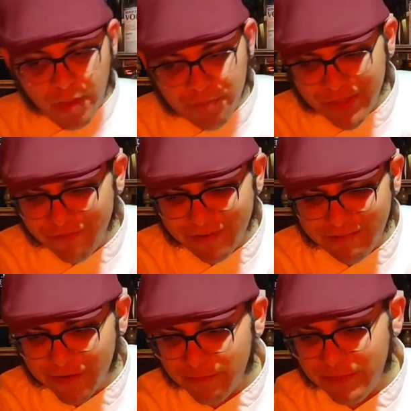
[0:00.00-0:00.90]
but the
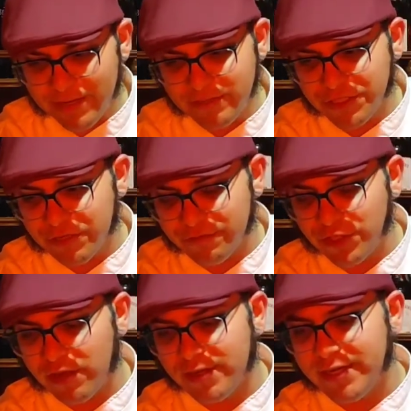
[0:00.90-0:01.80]
flavor combination of
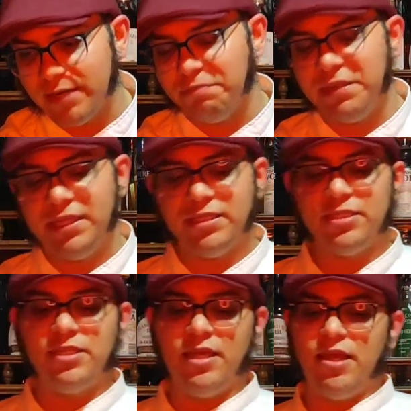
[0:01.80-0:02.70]
chocolate and mint,
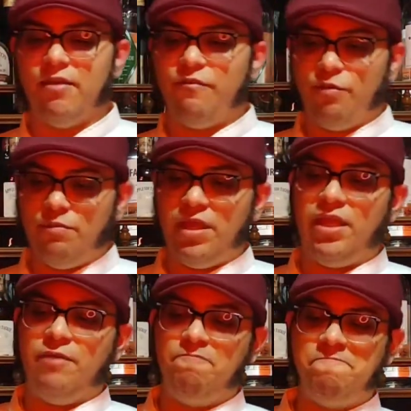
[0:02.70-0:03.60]
for
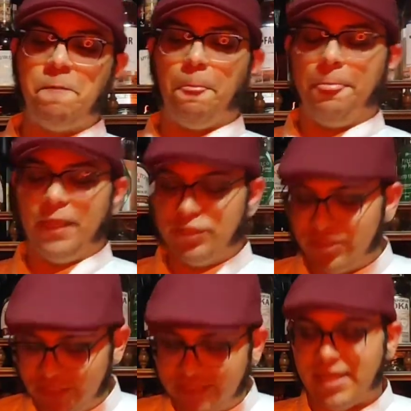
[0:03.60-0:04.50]
me
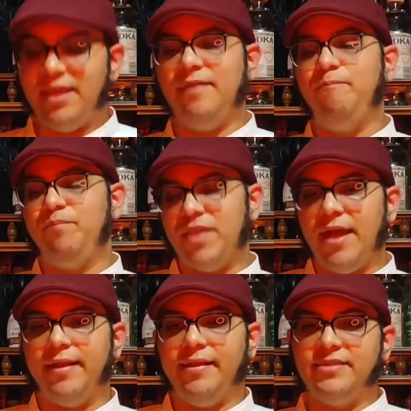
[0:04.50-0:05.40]
today,
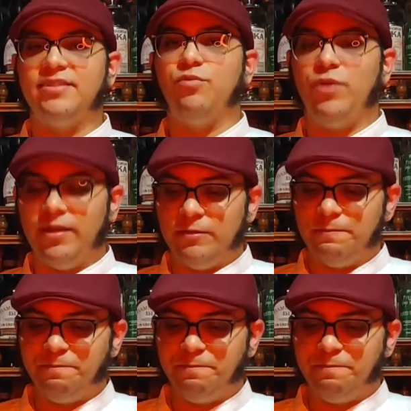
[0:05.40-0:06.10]
that is the winner.